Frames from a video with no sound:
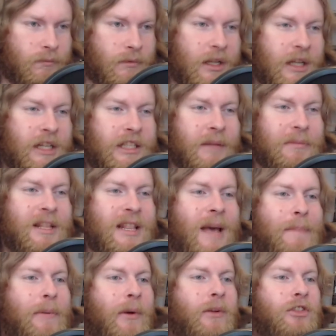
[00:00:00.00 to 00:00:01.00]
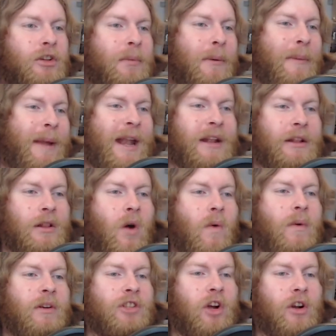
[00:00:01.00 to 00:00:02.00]
Something that both Superman and
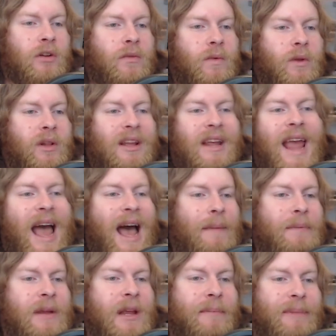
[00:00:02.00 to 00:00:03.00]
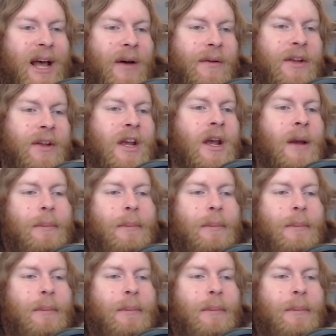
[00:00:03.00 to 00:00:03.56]
Lois aren't really happy about,